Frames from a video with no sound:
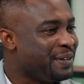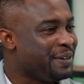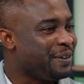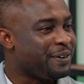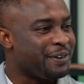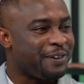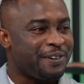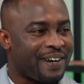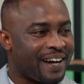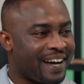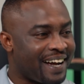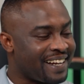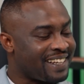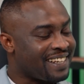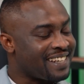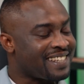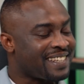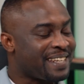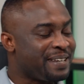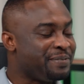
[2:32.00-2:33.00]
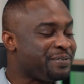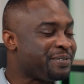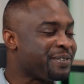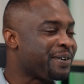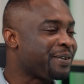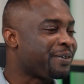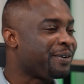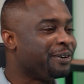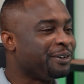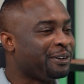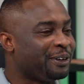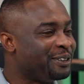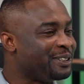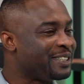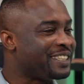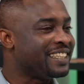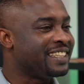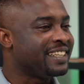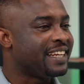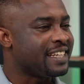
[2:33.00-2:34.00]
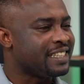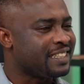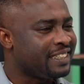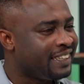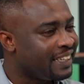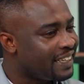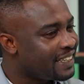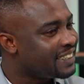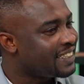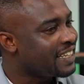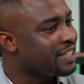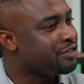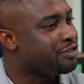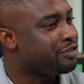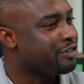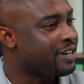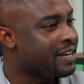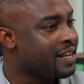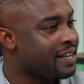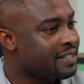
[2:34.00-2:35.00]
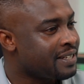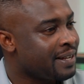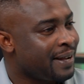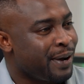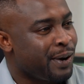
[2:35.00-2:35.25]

You know, I just came to a conclusion that diligent traders